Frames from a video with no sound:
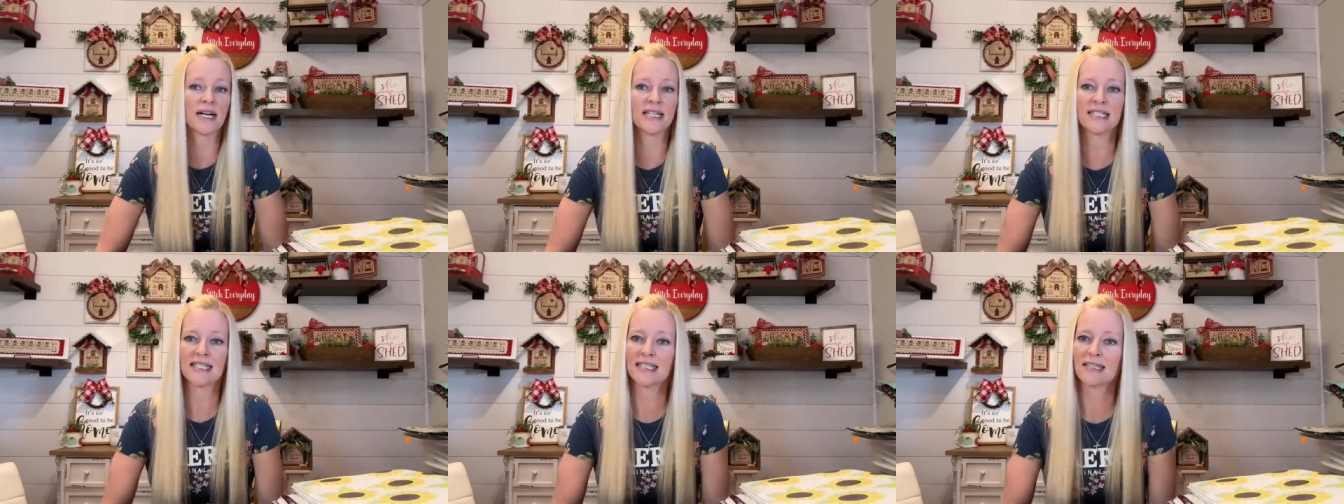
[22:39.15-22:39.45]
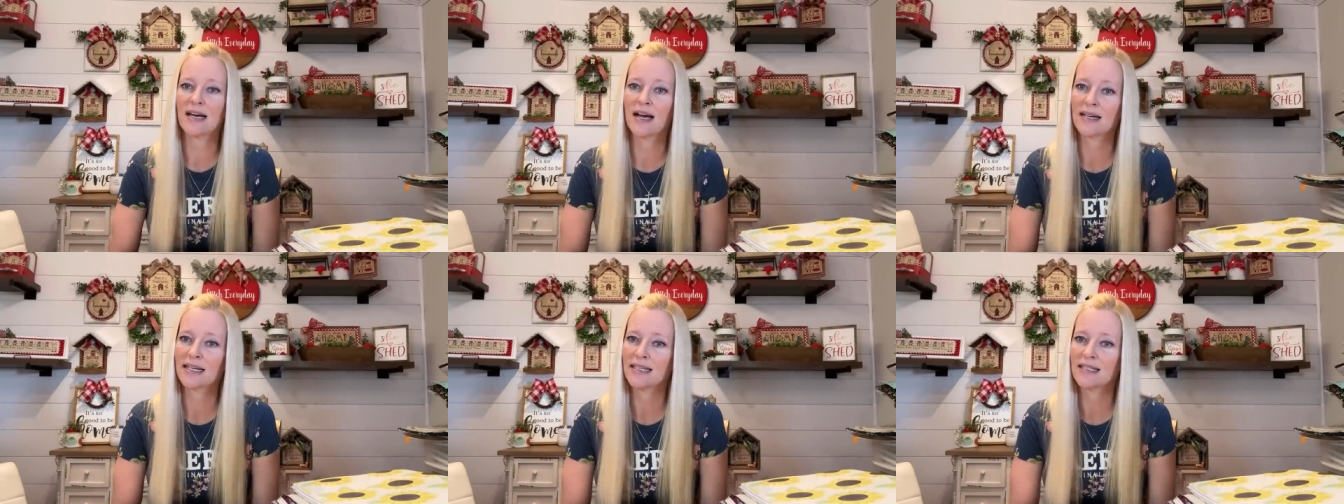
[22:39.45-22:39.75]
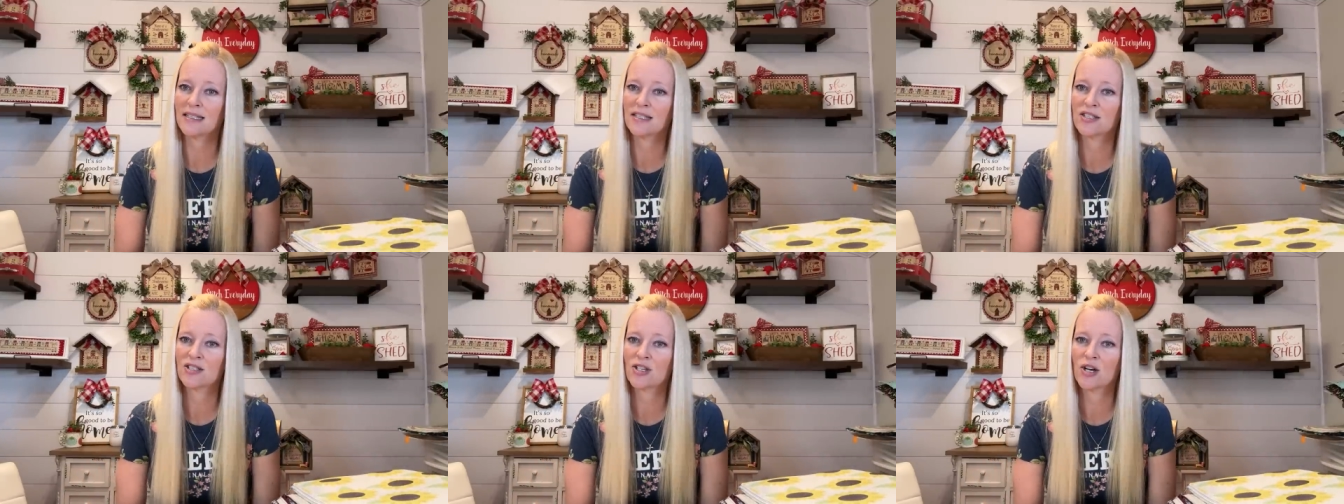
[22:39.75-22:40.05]
I did not
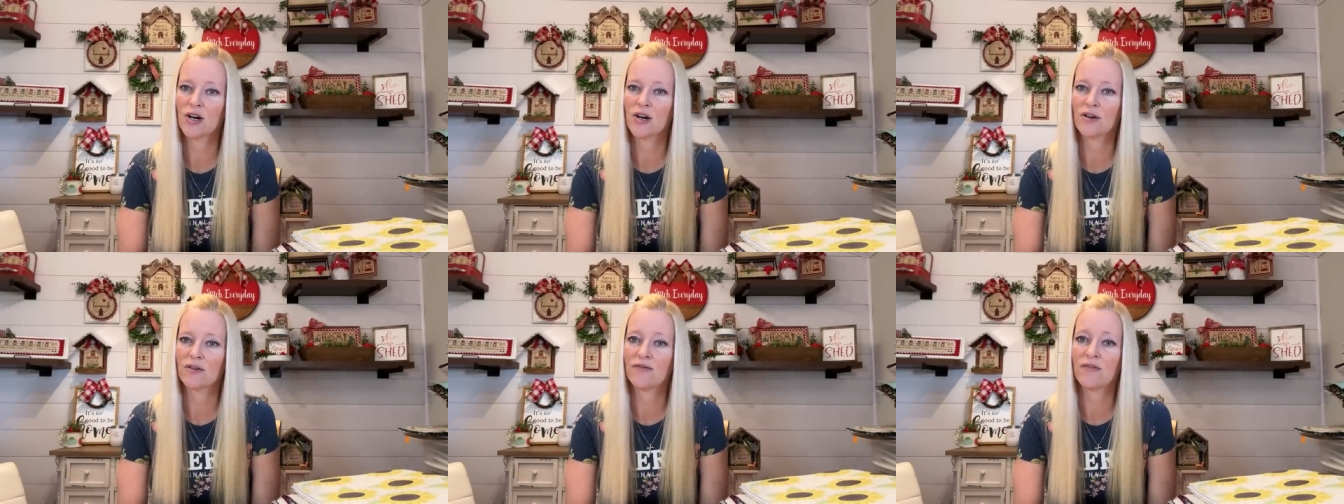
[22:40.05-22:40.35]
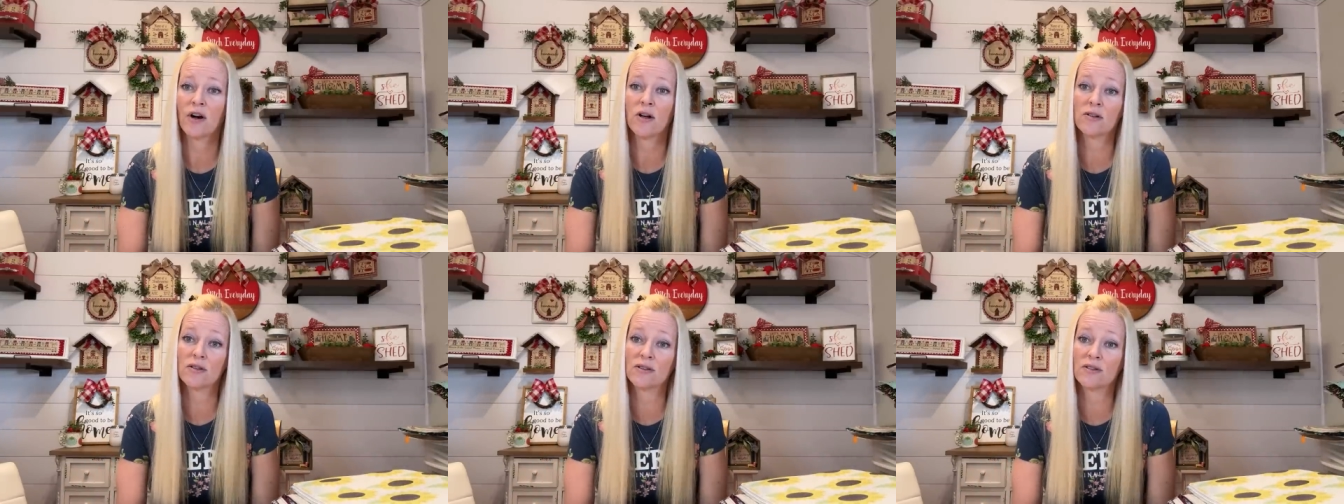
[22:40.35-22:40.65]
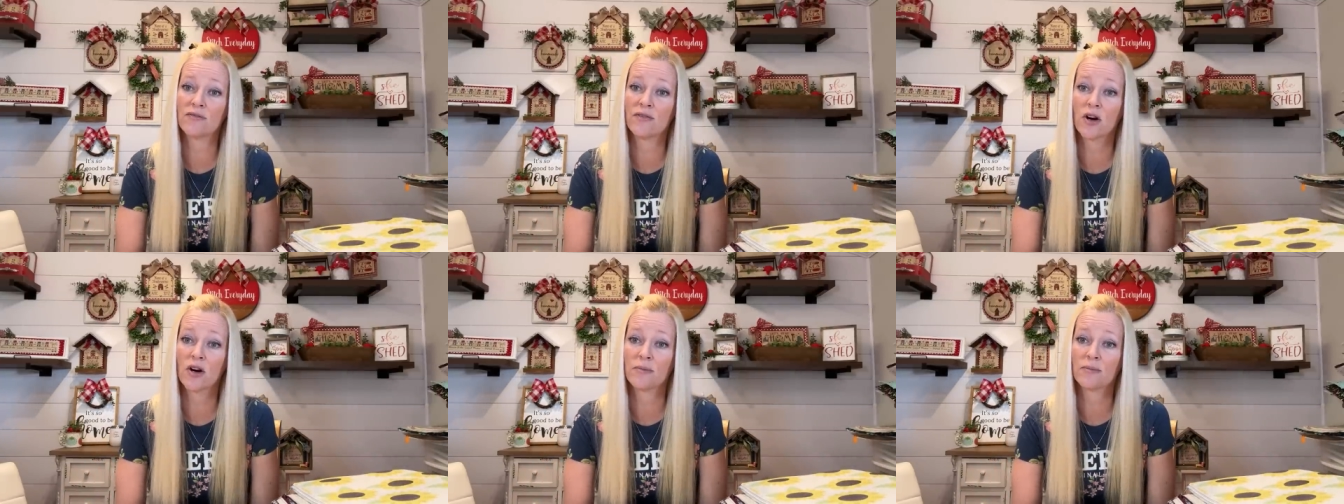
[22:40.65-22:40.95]
get to start fall on
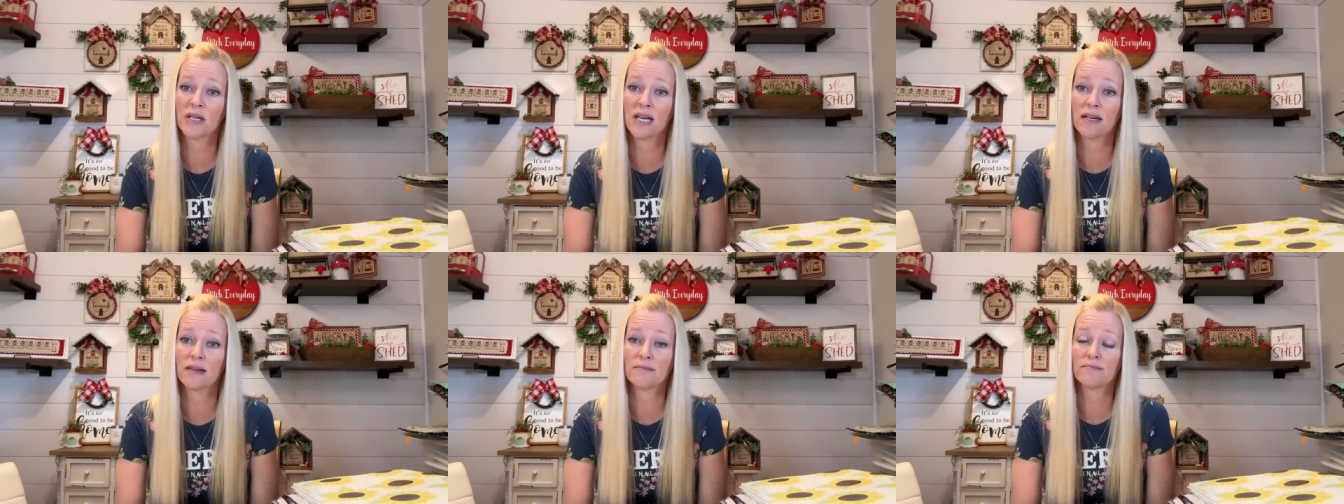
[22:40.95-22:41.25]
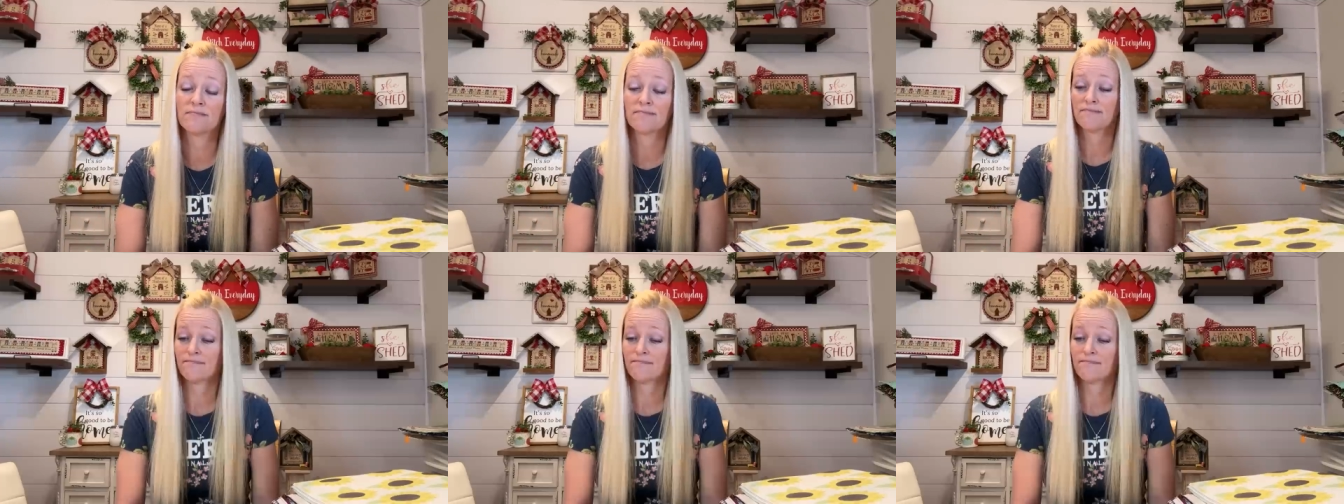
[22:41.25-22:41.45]
the farm yet,